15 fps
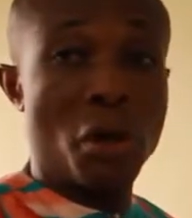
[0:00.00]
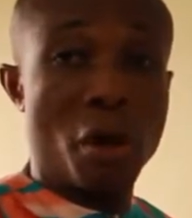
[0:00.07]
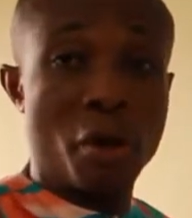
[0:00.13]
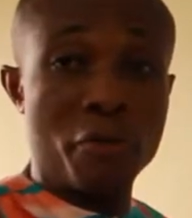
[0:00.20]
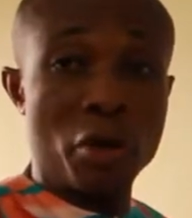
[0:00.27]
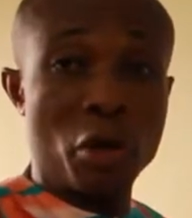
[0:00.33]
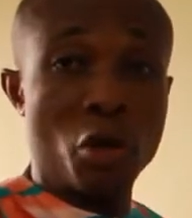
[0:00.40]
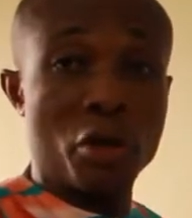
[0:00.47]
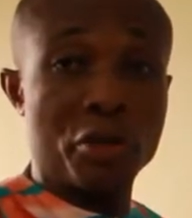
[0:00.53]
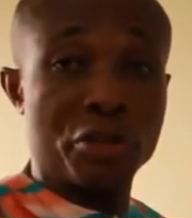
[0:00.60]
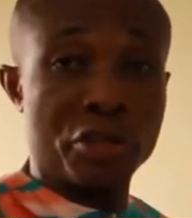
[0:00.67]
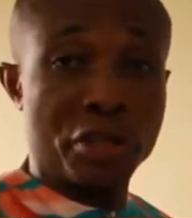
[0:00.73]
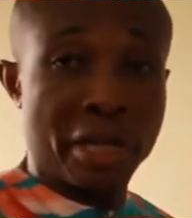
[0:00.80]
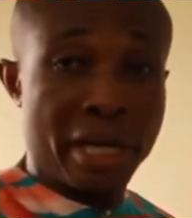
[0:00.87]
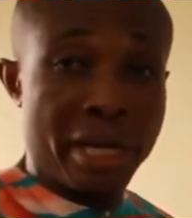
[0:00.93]
of the
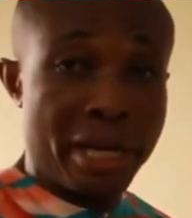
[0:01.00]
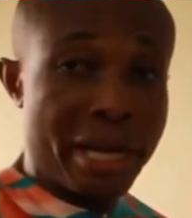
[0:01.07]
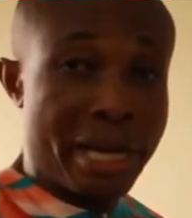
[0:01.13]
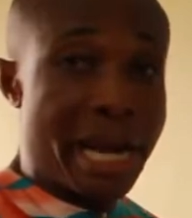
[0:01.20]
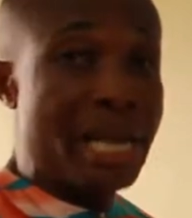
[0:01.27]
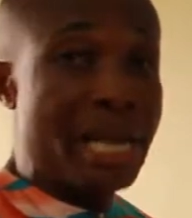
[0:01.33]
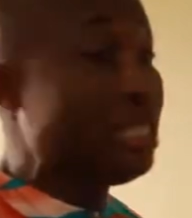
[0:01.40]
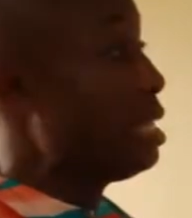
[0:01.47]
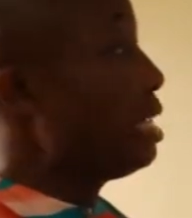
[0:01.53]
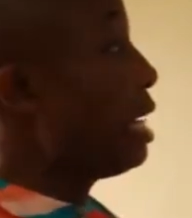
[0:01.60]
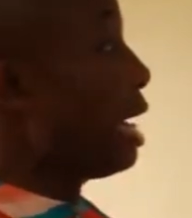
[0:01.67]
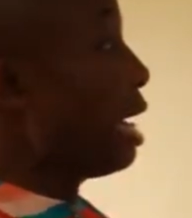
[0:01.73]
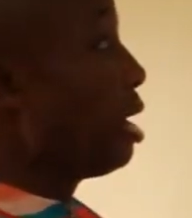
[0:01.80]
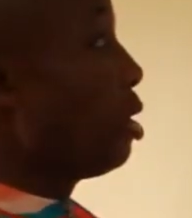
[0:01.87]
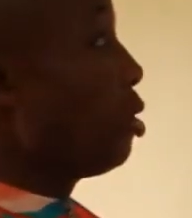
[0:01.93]
country
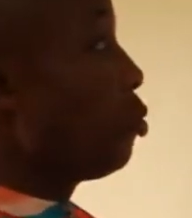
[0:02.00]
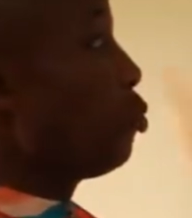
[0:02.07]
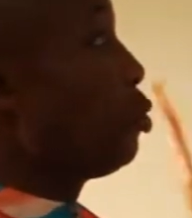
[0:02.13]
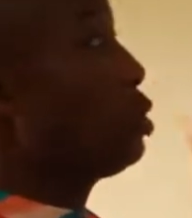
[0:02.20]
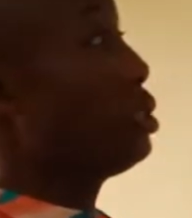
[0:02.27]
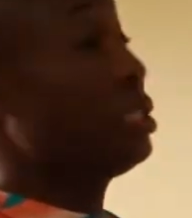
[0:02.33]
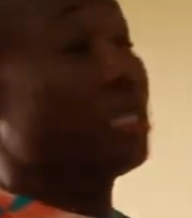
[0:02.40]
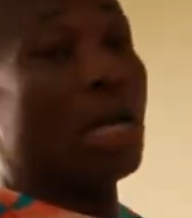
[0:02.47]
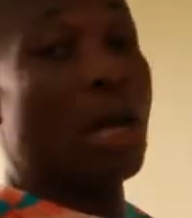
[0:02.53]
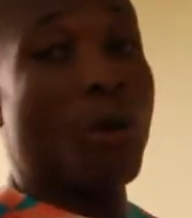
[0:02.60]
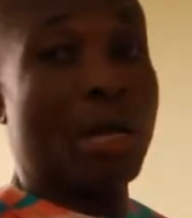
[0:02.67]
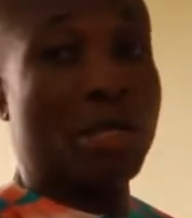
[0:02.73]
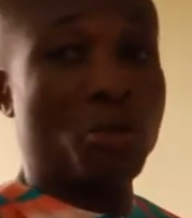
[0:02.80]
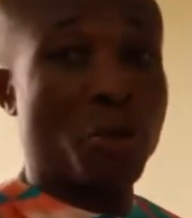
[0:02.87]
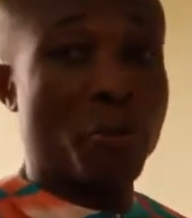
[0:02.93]
Nigeria, which is
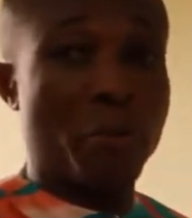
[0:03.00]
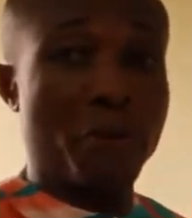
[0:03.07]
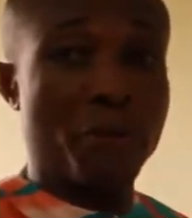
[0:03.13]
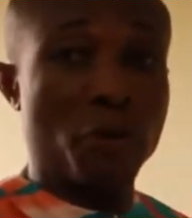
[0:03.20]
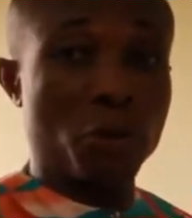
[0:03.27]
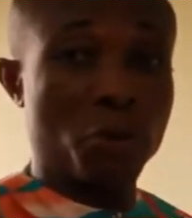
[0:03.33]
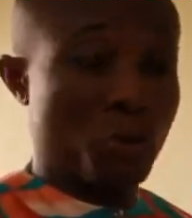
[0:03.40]
our topic for